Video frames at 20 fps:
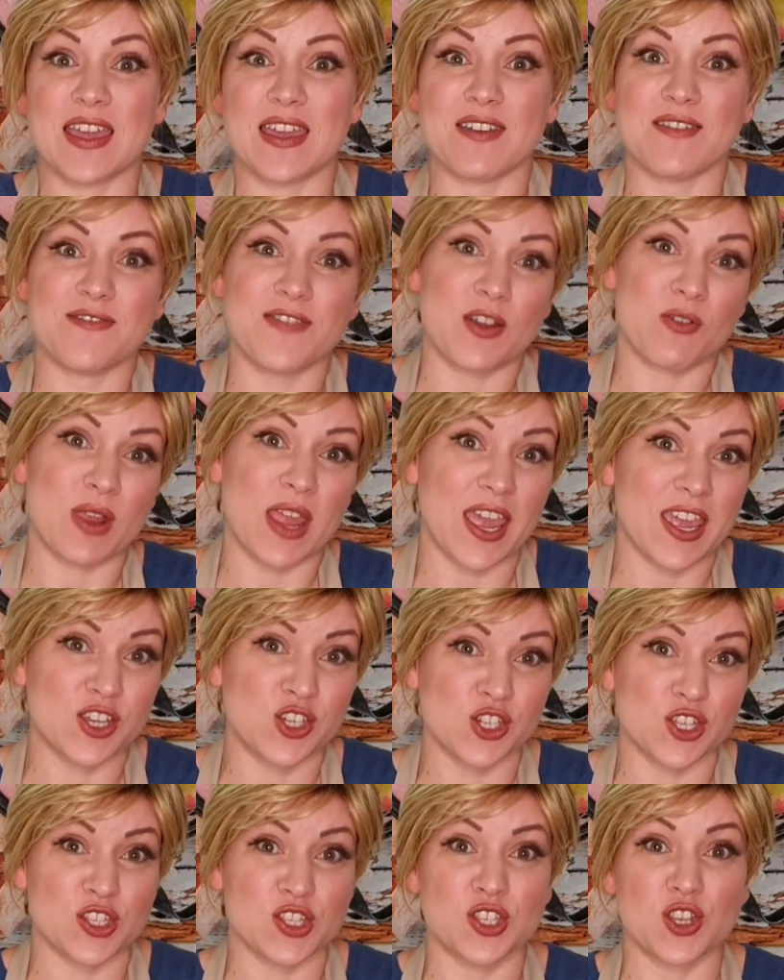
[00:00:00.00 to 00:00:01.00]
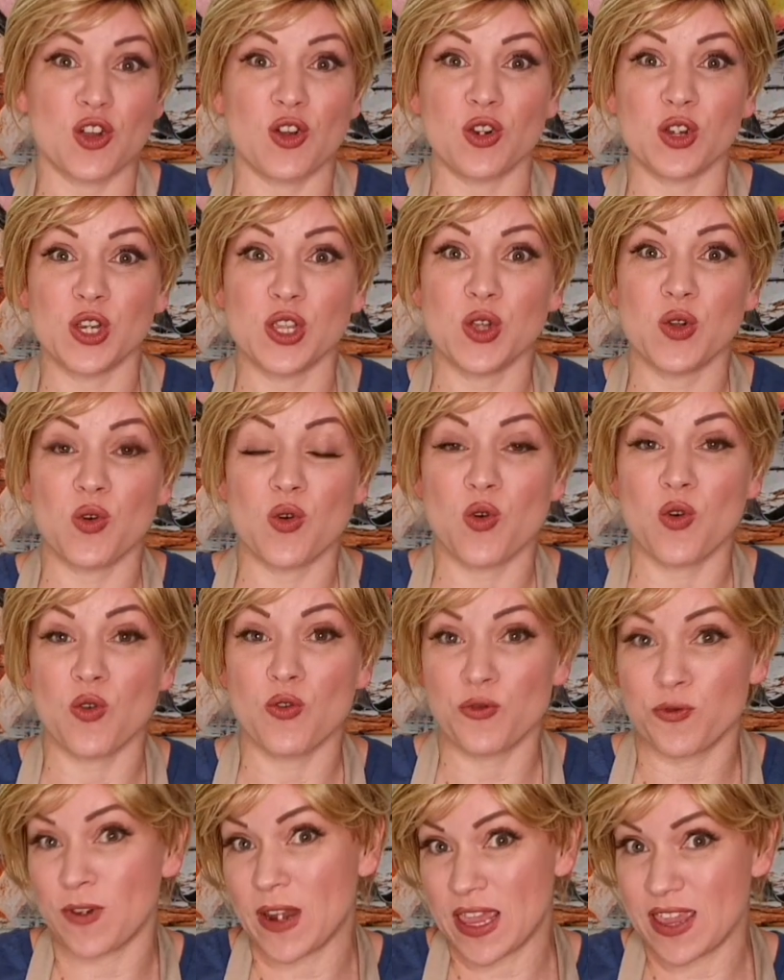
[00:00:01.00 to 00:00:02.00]
variations on your
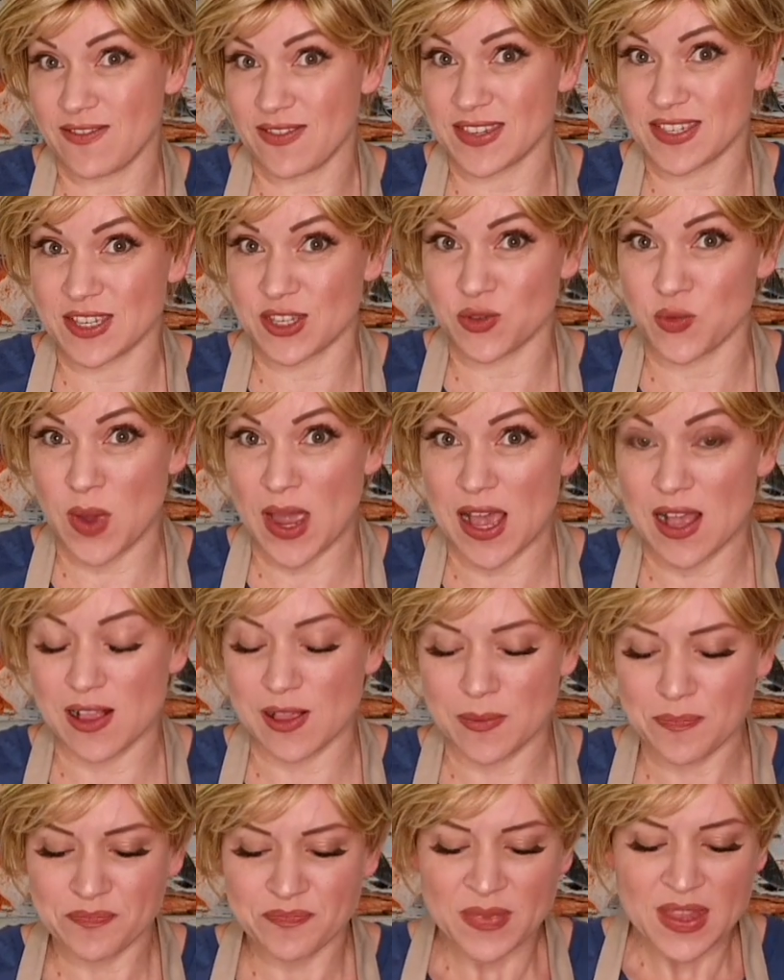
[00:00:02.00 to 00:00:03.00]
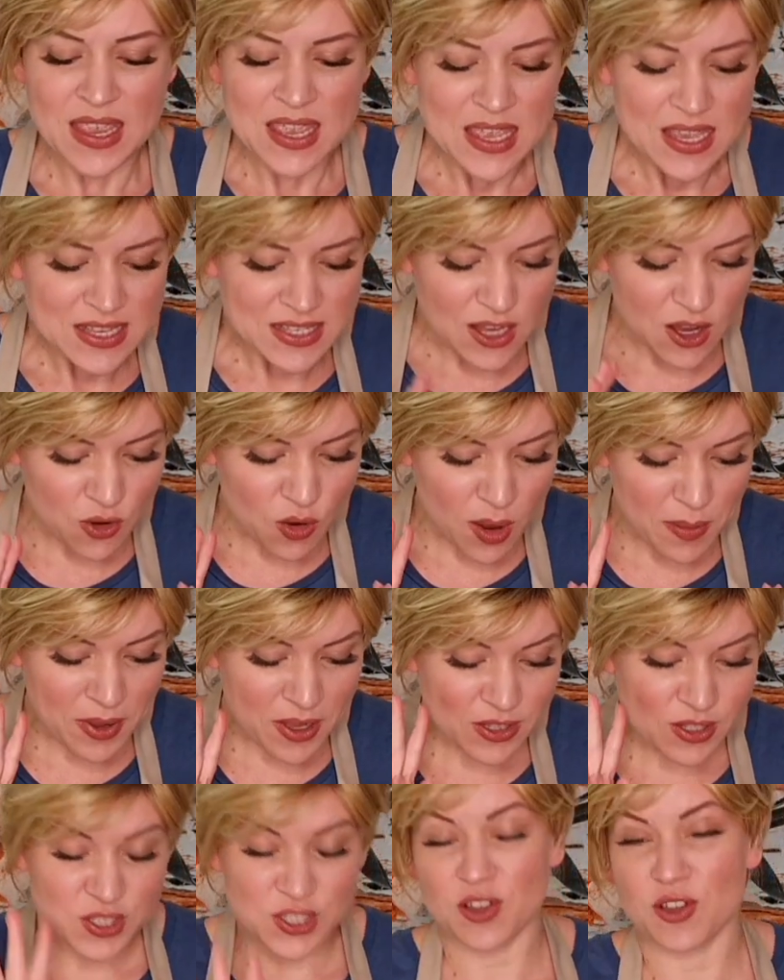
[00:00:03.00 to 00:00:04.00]
flavours as well. So I'm going to
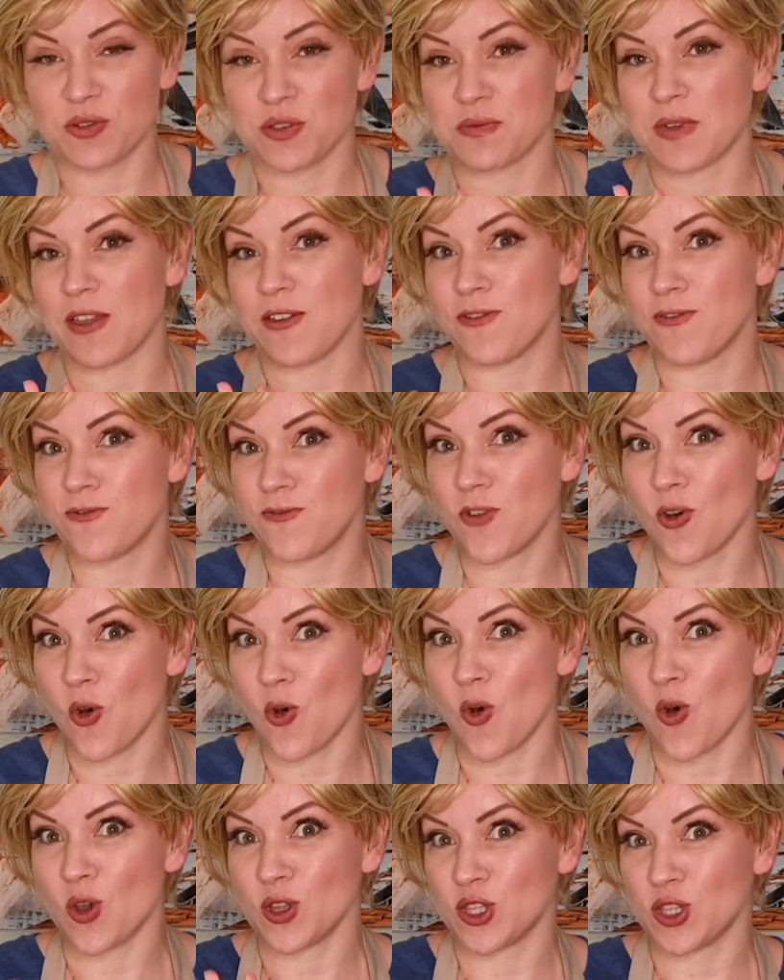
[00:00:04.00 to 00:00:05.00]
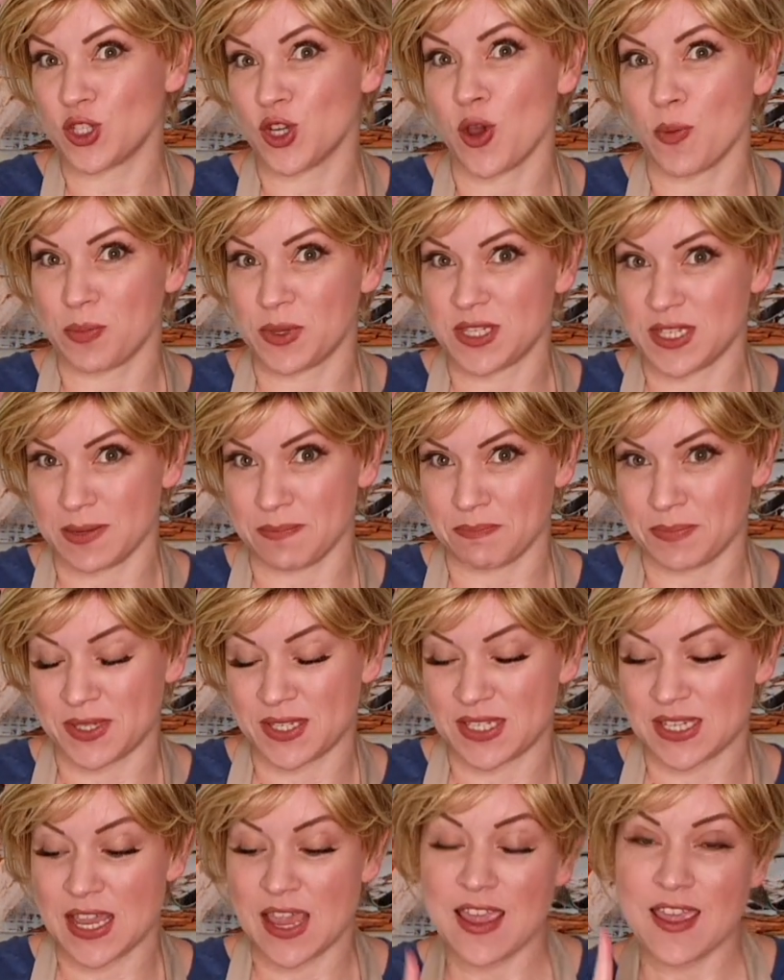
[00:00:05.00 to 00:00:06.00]
start with my 4 top
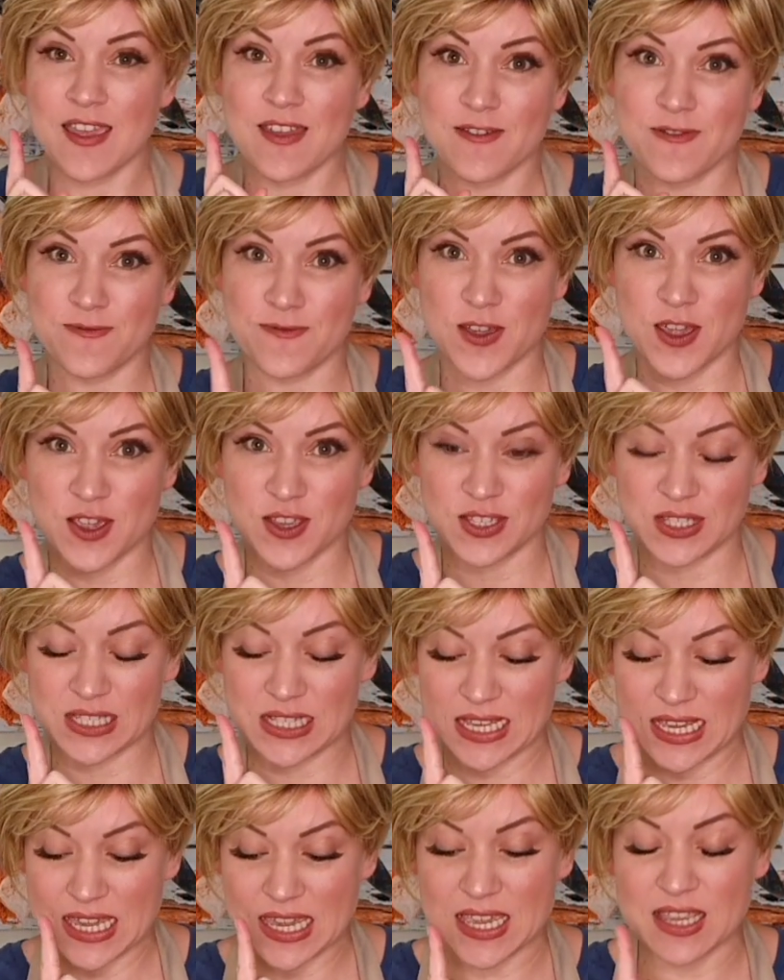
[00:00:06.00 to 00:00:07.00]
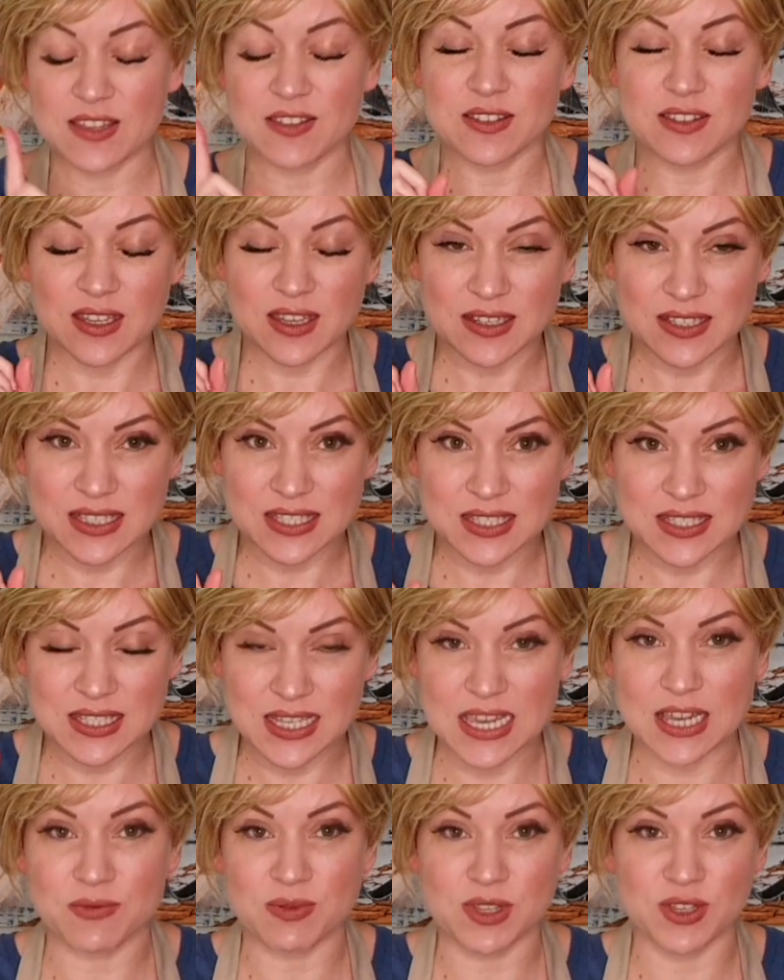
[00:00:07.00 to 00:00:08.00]
tips. Firstly, the
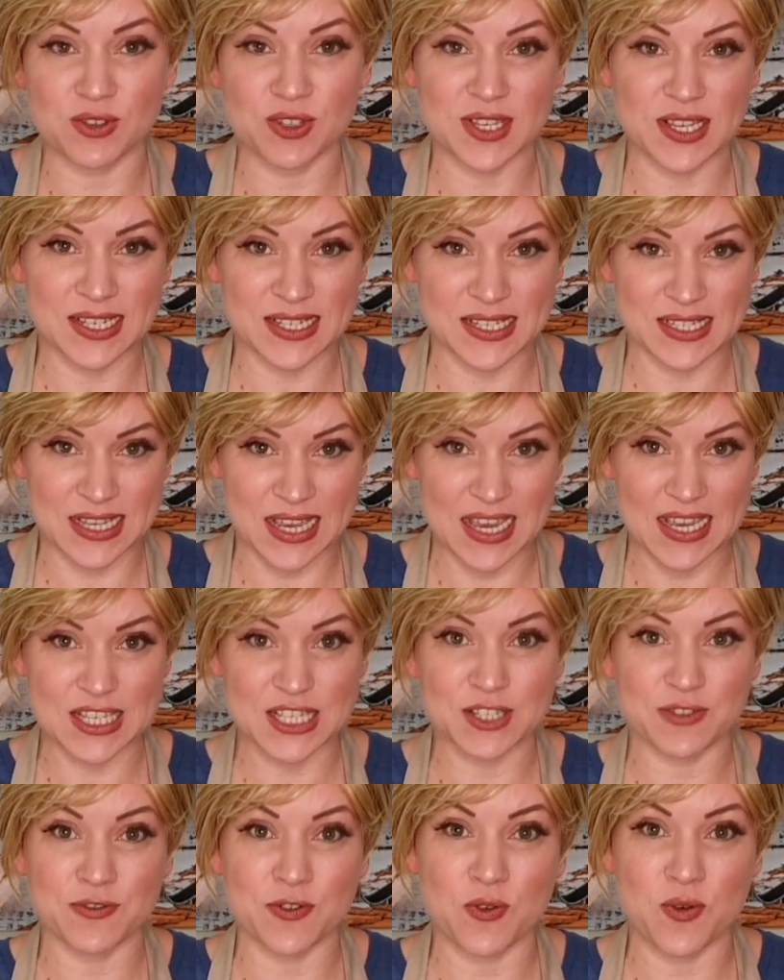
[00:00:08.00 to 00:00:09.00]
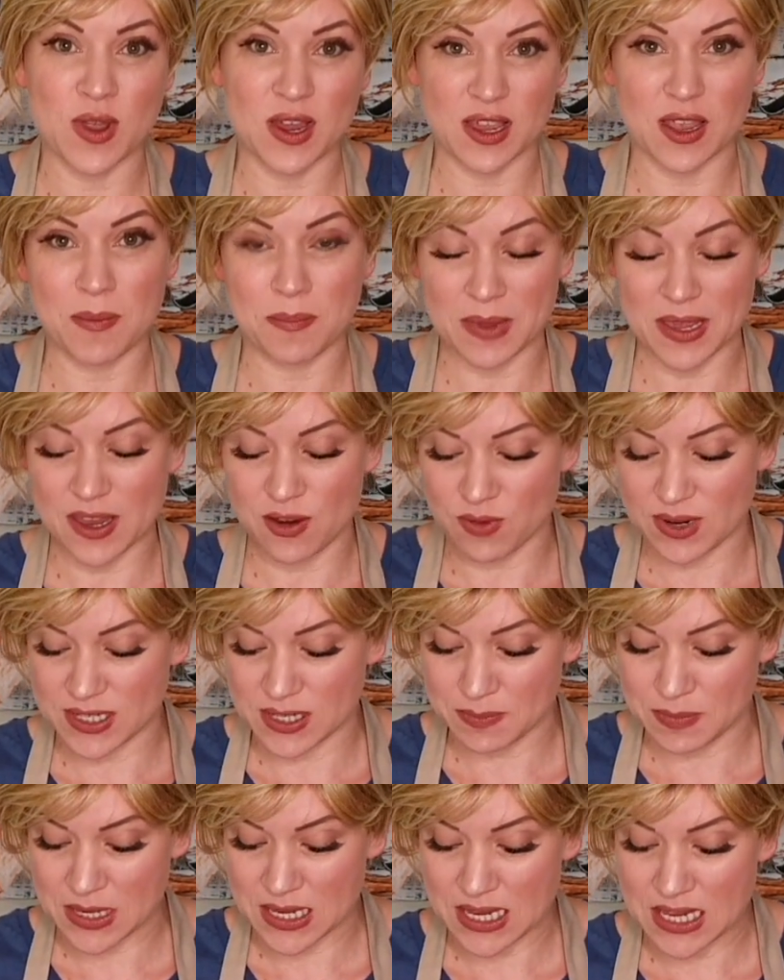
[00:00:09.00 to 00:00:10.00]
secret to success for a cupcake
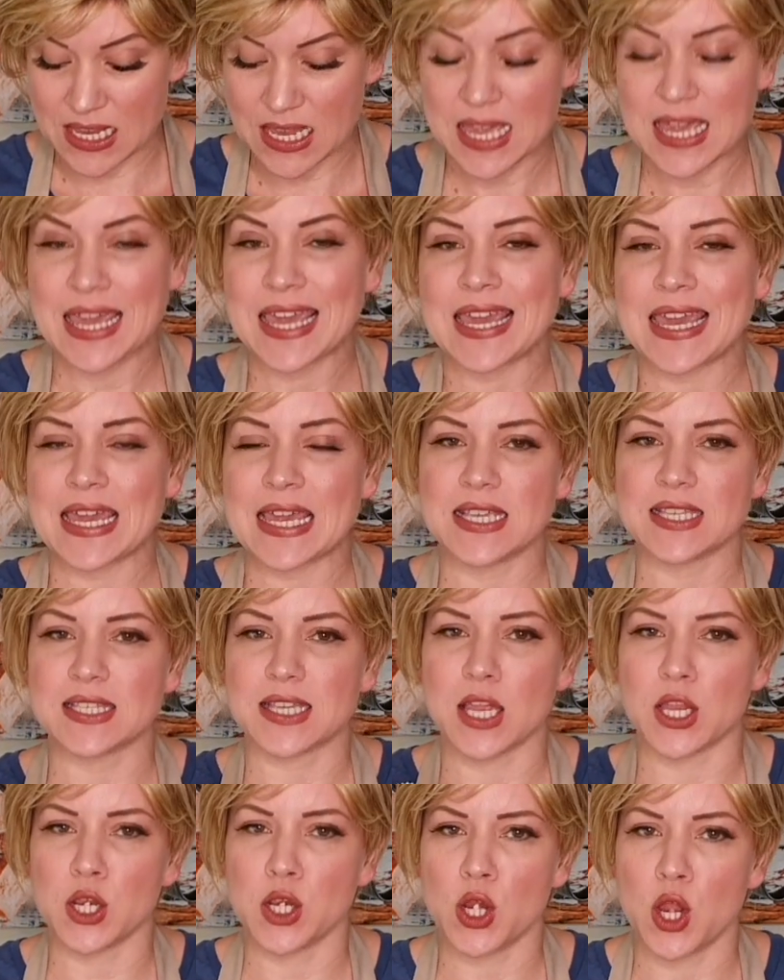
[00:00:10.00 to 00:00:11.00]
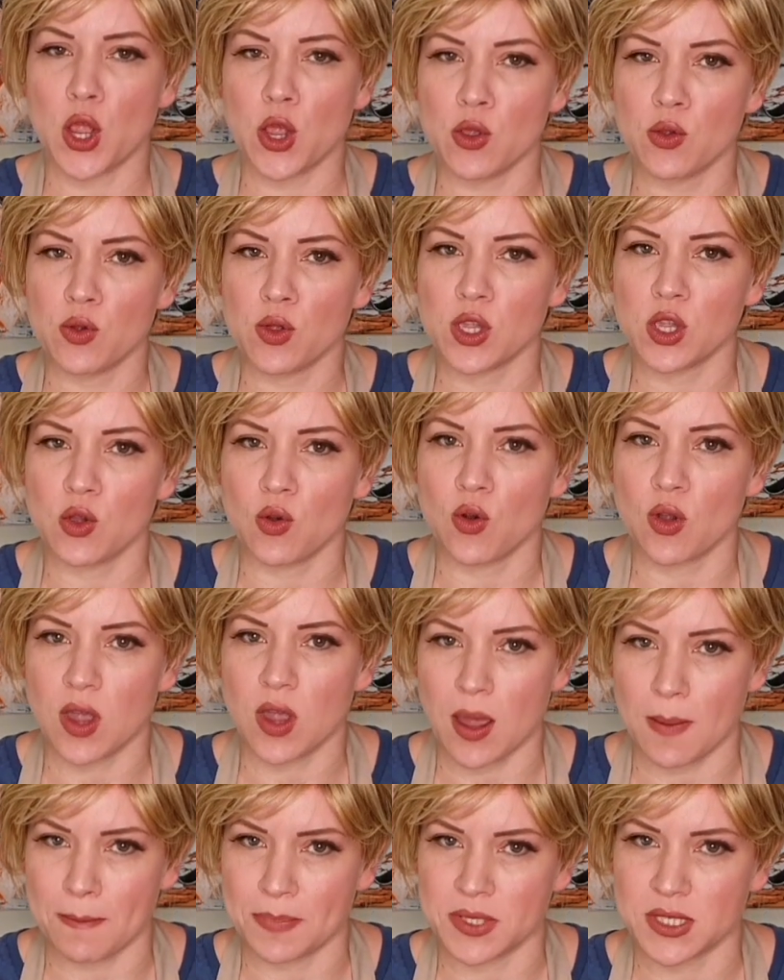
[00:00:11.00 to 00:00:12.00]
recipe is know your
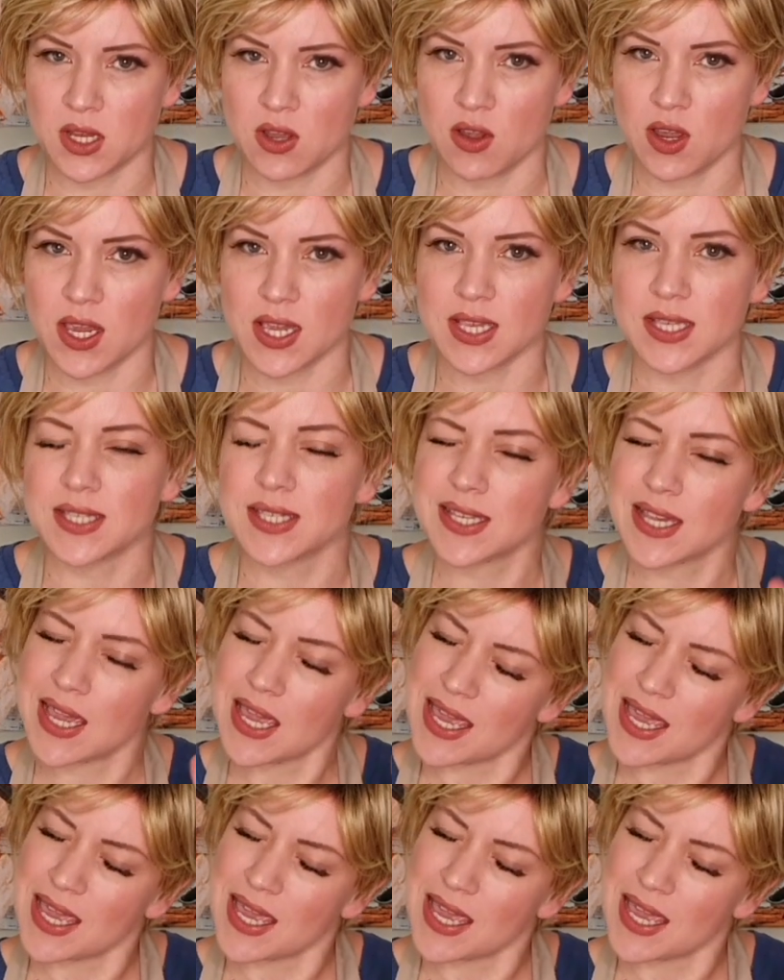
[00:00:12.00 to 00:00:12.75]
cup size.